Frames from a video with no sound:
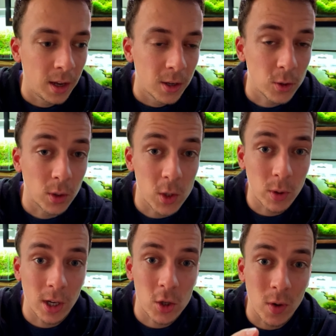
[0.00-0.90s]
So that's
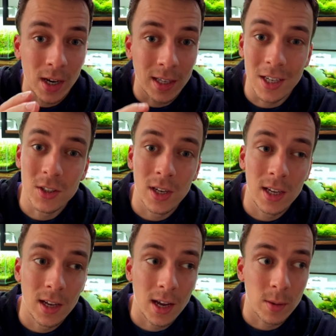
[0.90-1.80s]
what I tried
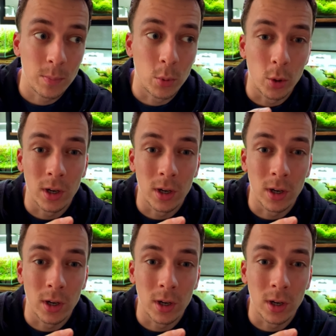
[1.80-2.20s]
yesterday. I poured